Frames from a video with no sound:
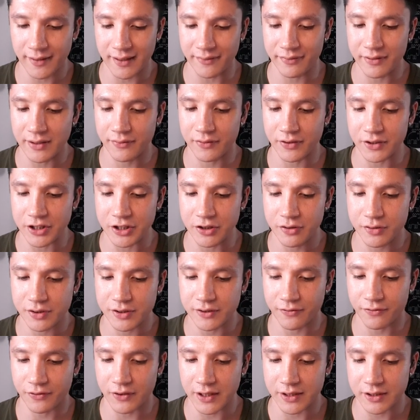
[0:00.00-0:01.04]
I've never used
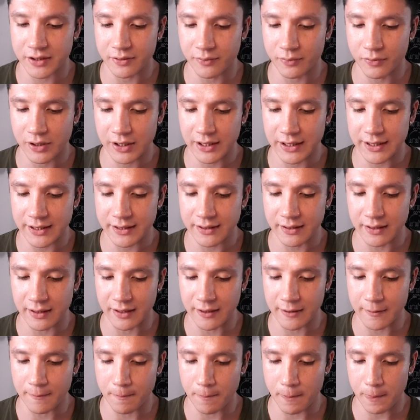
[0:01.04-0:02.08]
a Phantom really.
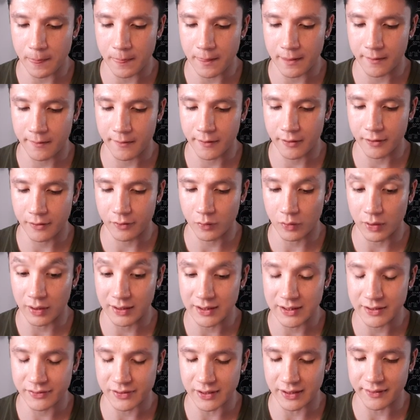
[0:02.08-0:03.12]
Well, at
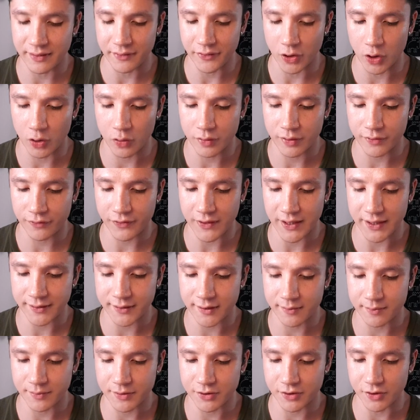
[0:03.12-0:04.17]
least I've never owned a
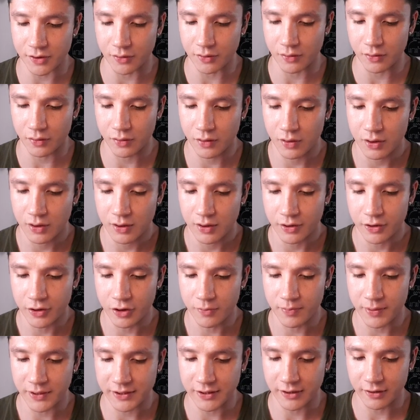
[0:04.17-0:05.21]
Phantom, so no
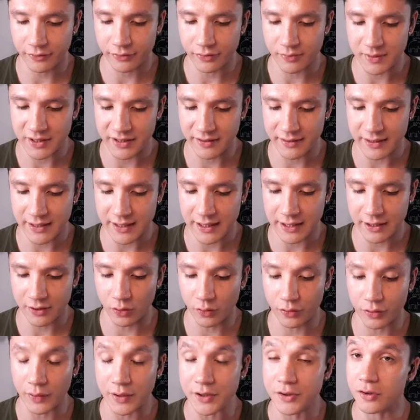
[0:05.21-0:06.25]
big deal for me there,
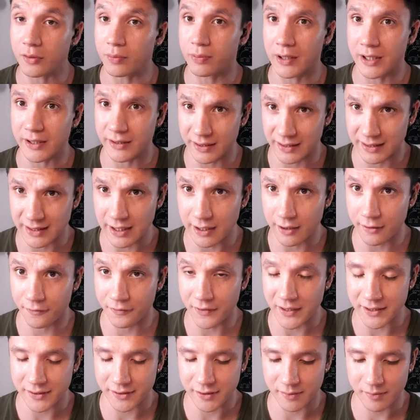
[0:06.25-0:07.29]
although I do plan to get a
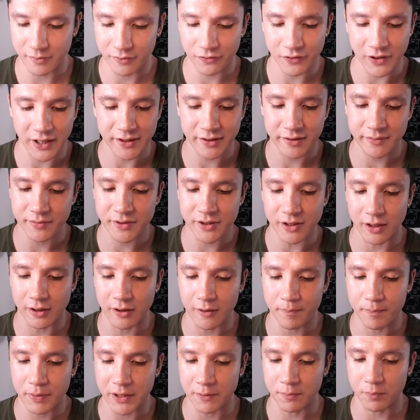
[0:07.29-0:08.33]
Phantom. Phantoms are
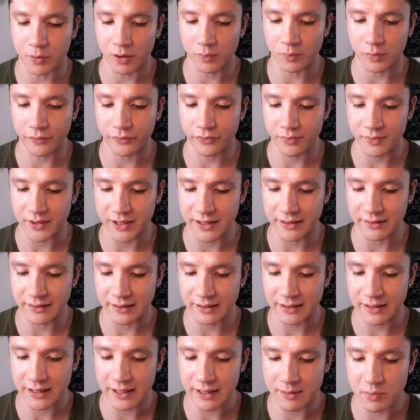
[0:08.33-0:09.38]
a big problem for me in the
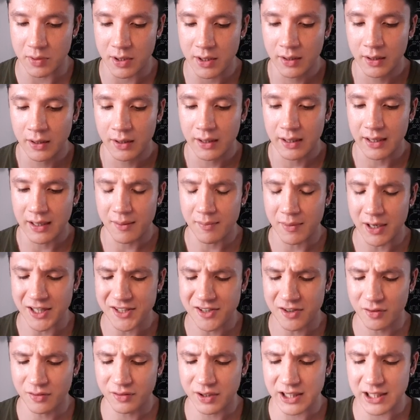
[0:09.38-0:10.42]
game. I
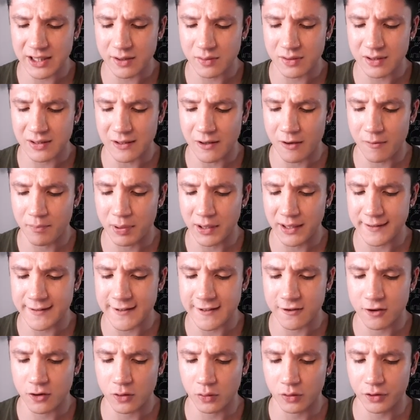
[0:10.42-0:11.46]
don't think it was their
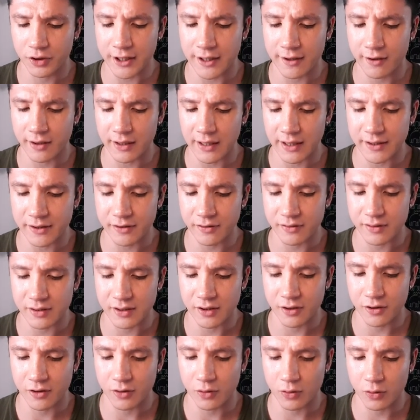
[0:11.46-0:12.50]
ability cooldown. I don't
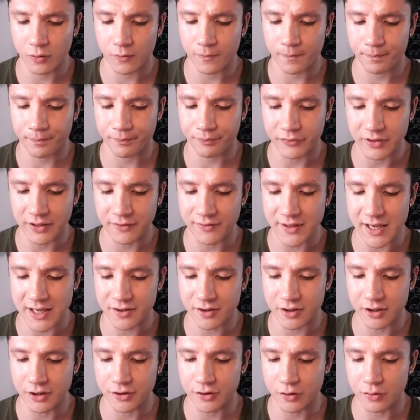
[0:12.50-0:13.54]
know if that's
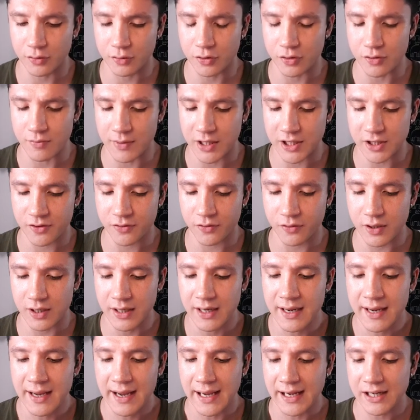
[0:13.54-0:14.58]
going to do too much for it.
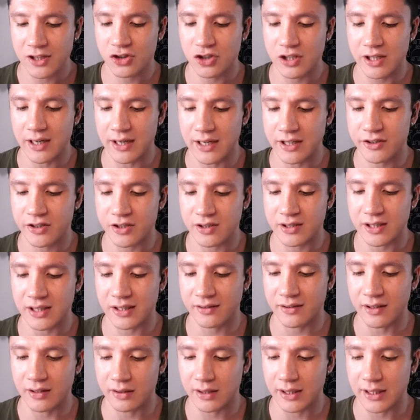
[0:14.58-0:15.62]
Actually, I just
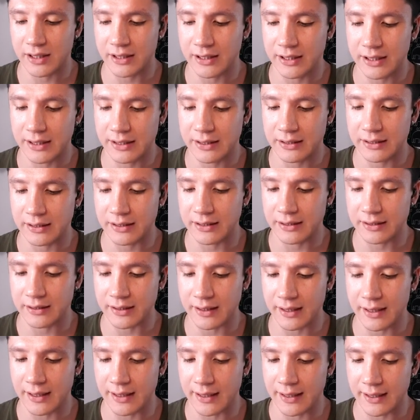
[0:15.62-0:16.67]
think that they
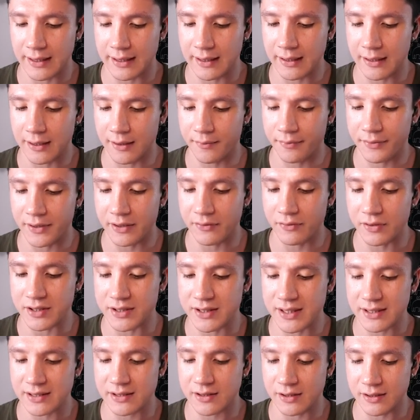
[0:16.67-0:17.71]
needed their
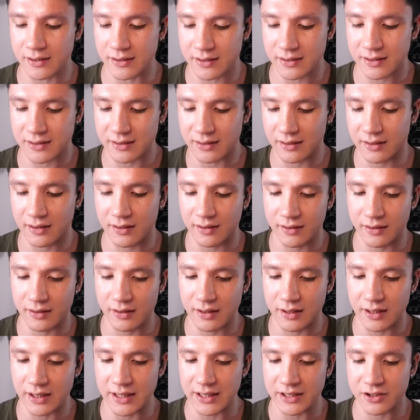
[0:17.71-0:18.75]
resistance
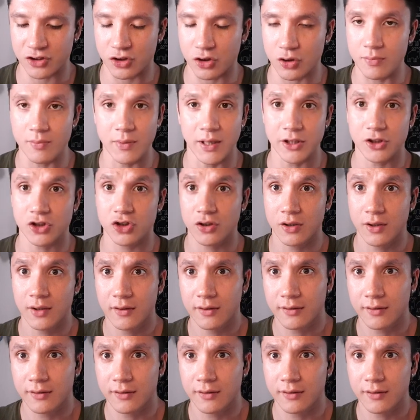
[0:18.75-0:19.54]
is too much.